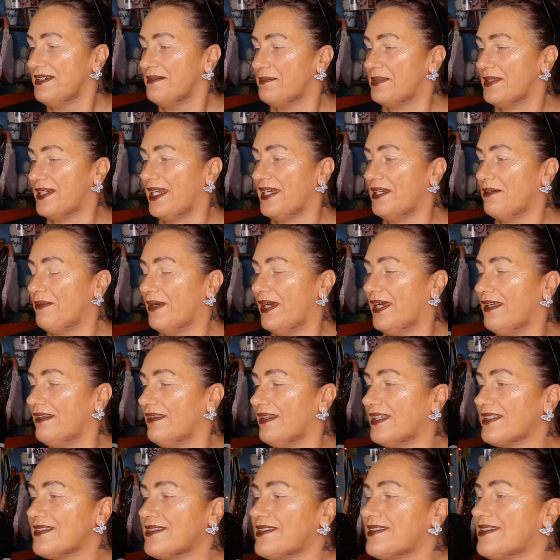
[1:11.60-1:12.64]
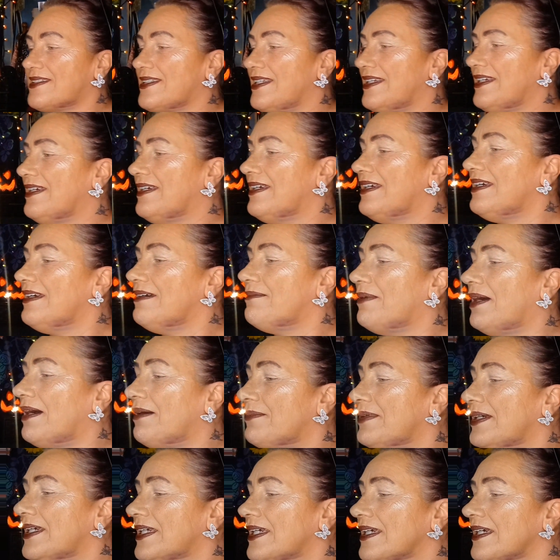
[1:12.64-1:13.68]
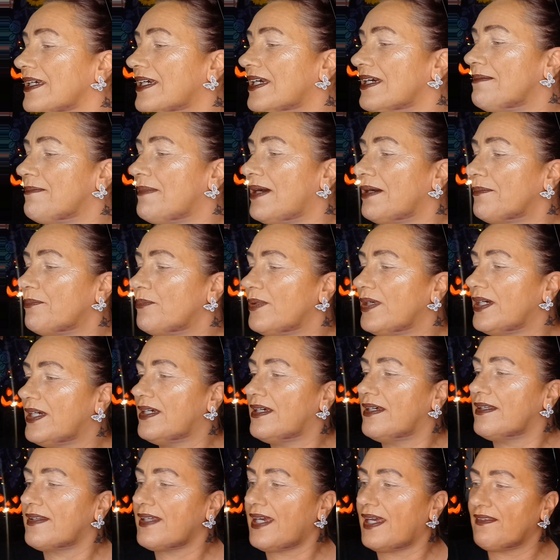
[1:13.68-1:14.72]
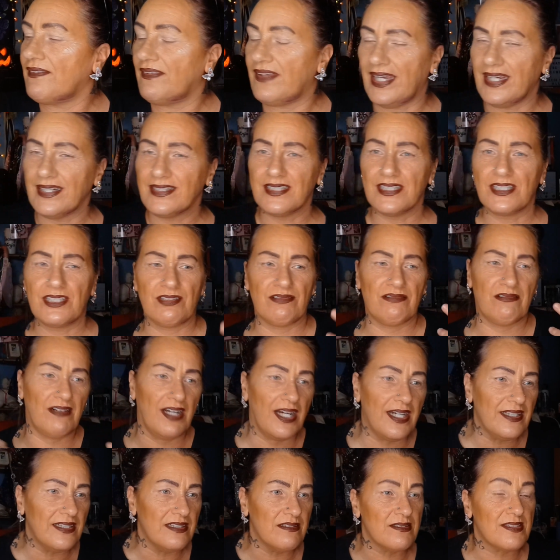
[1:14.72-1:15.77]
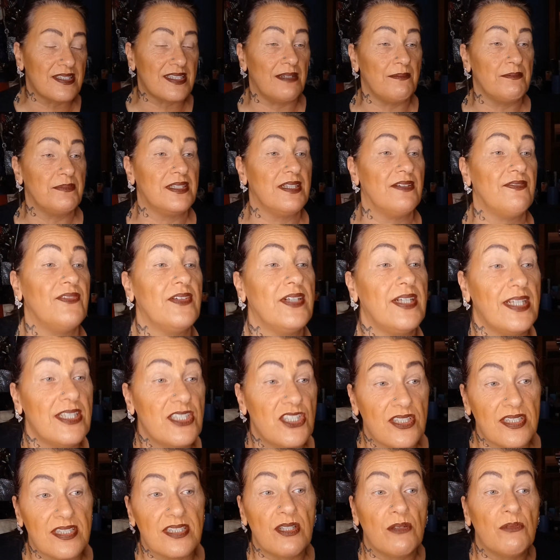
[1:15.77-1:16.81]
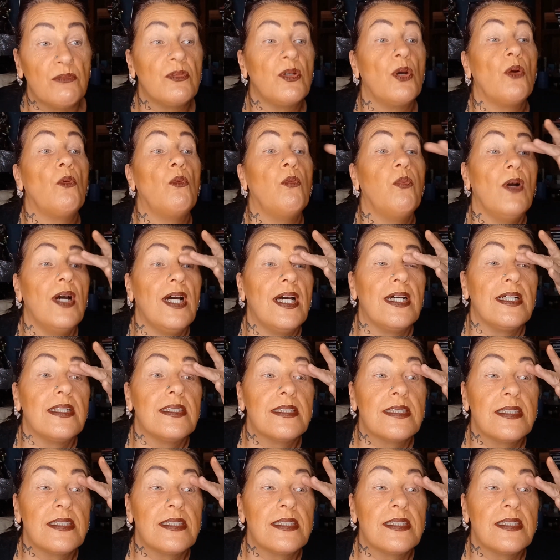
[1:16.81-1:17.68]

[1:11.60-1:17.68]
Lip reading: But anyway, let's see what we can come up with. I'd like to try to do something different. I just don't know what.